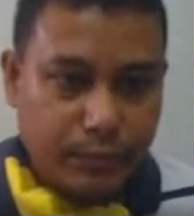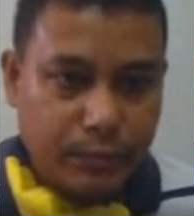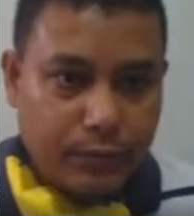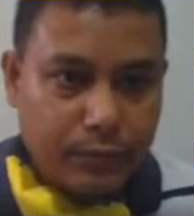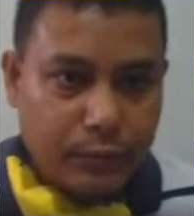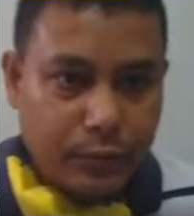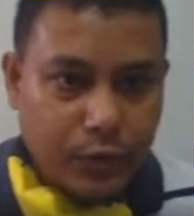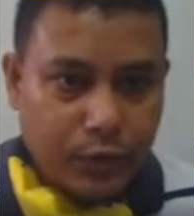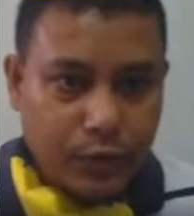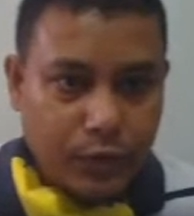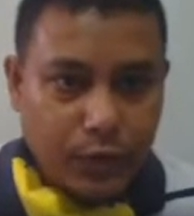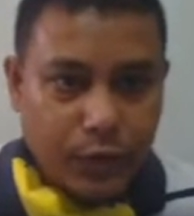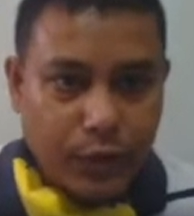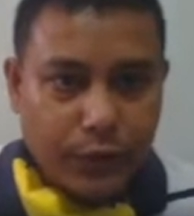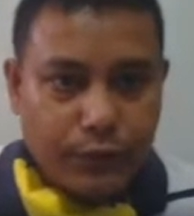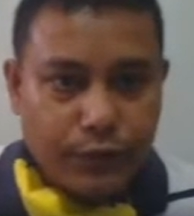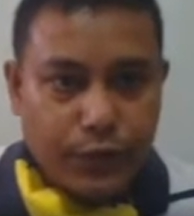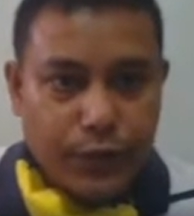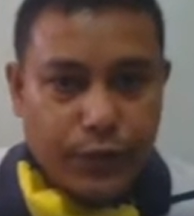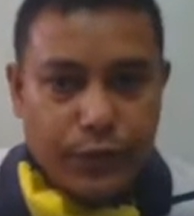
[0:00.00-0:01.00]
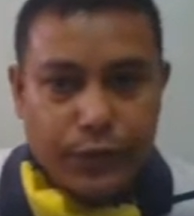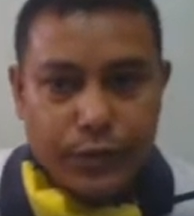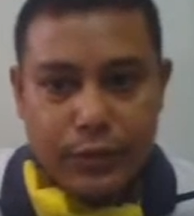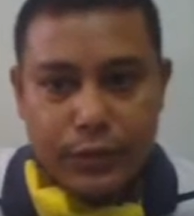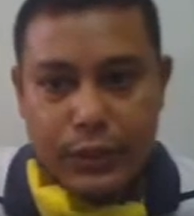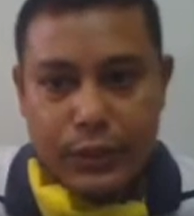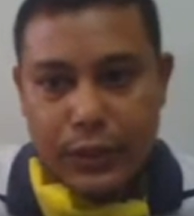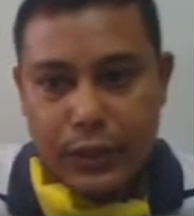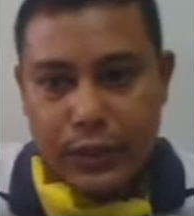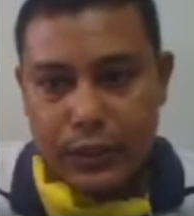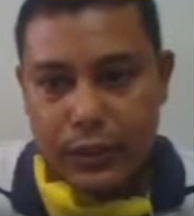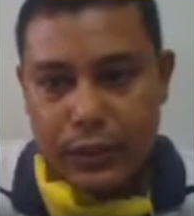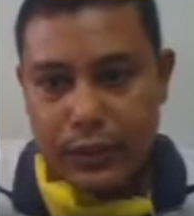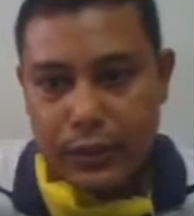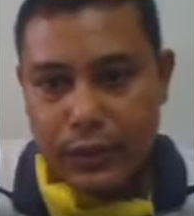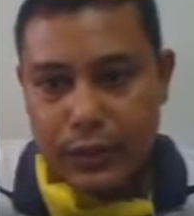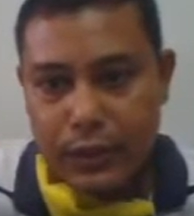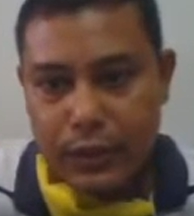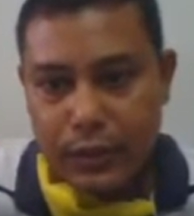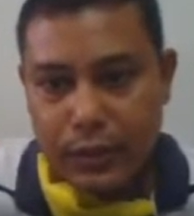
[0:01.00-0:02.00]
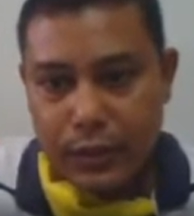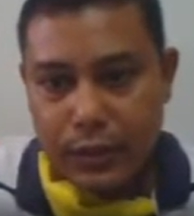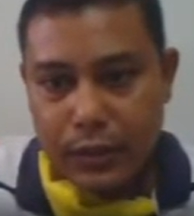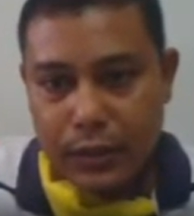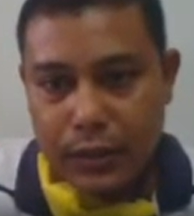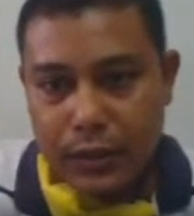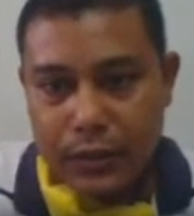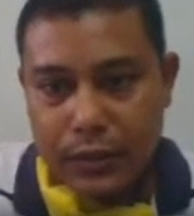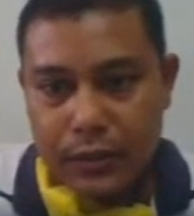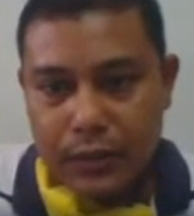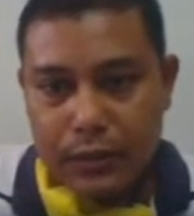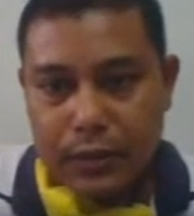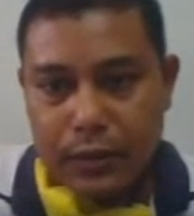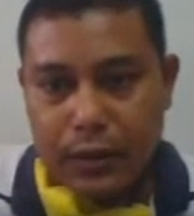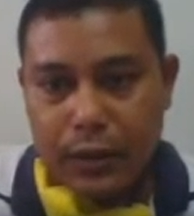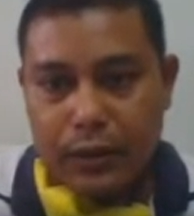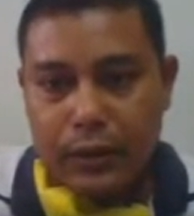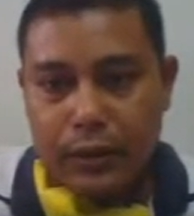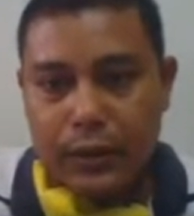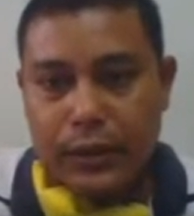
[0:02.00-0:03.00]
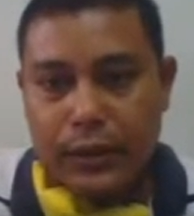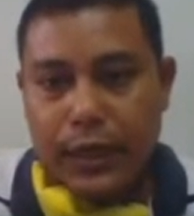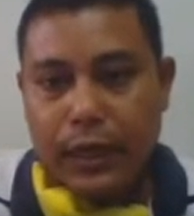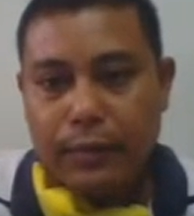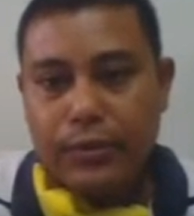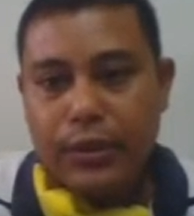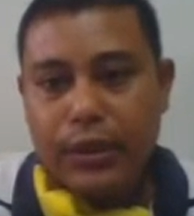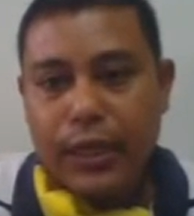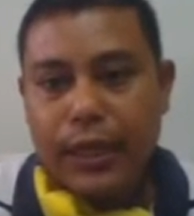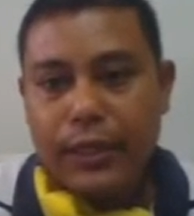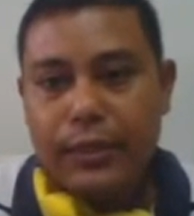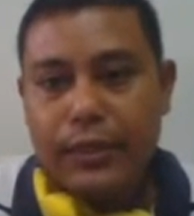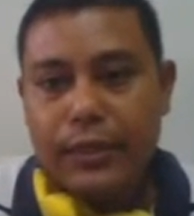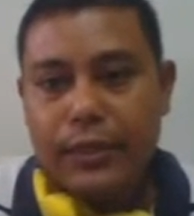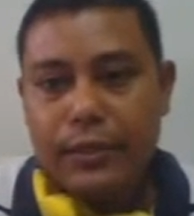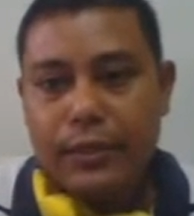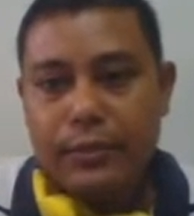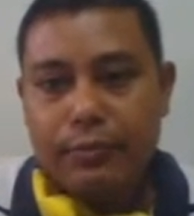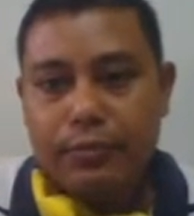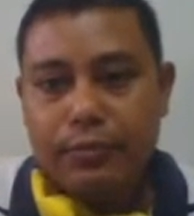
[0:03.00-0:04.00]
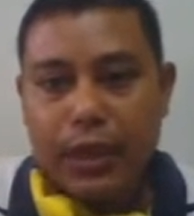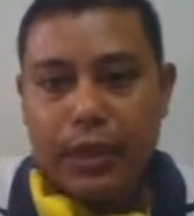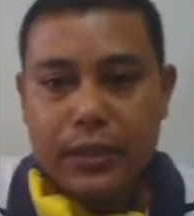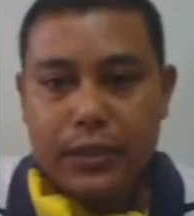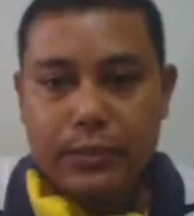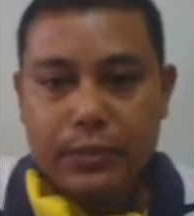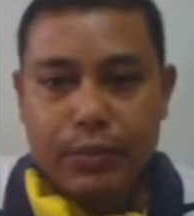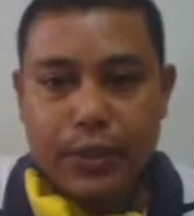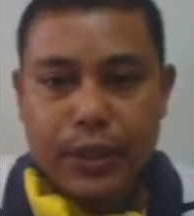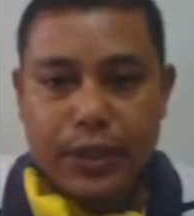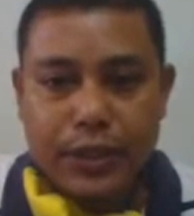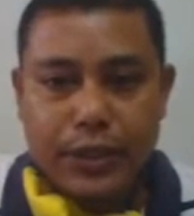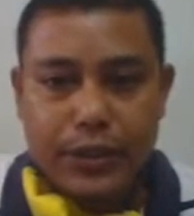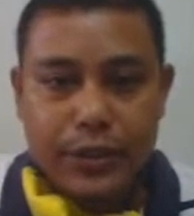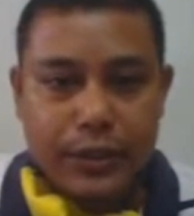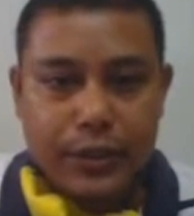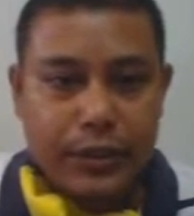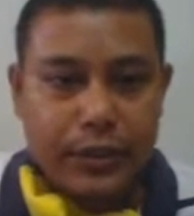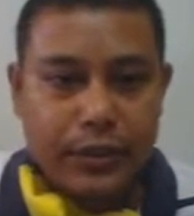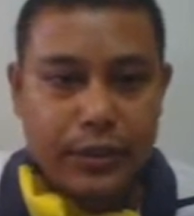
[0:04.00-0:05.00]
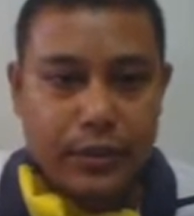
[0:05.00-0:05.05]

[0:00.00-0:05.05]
So if we use this, so it comes like this, multiplication.